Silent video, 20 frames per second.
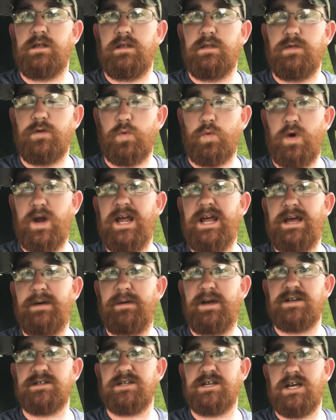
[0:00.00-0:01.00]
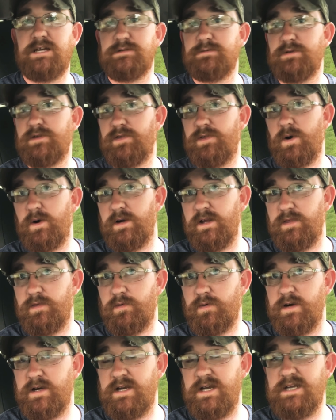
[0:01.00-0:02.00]
the Ram actually comes with
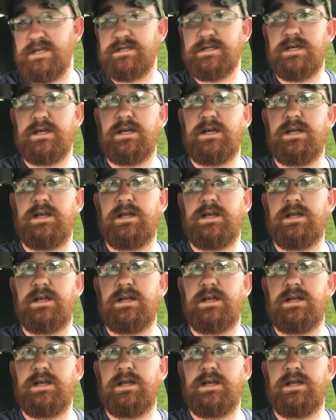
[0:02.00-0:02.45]
33s.